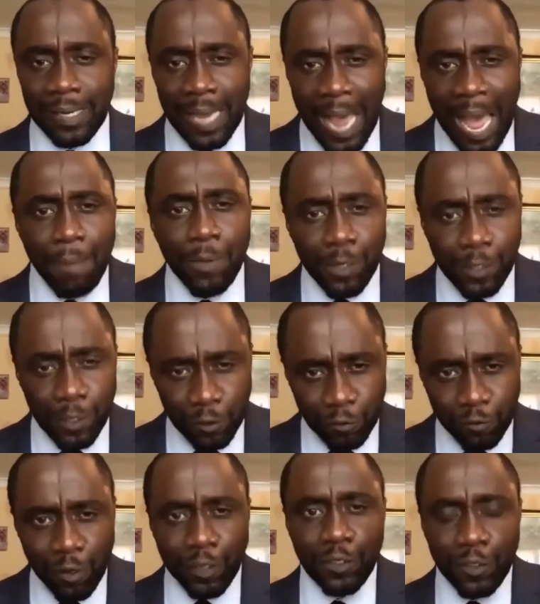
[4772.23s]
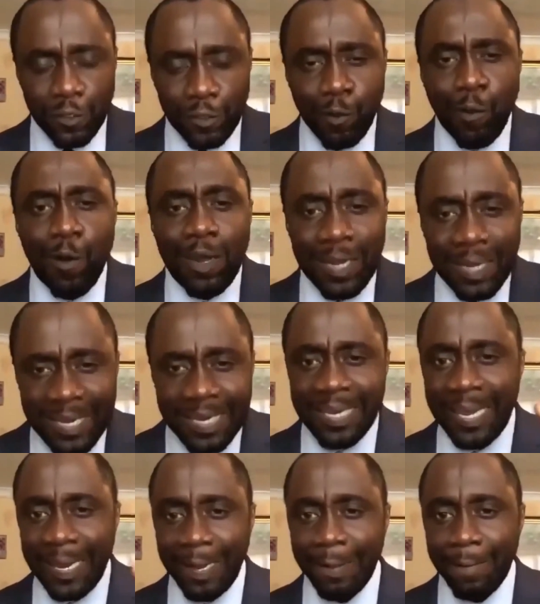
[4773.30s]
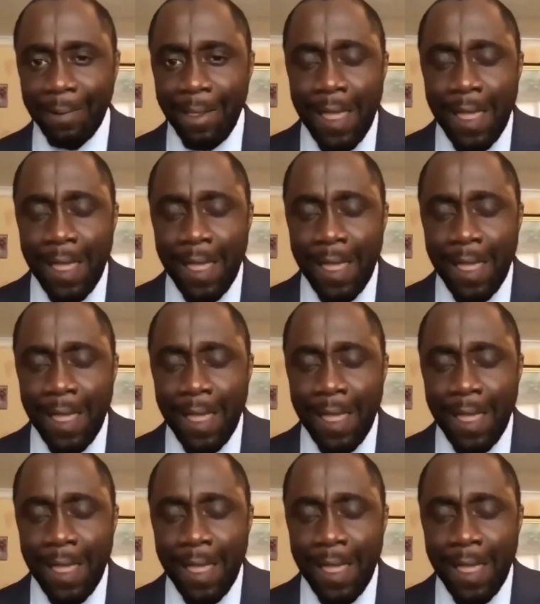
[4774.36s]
I'm going to trust your leading.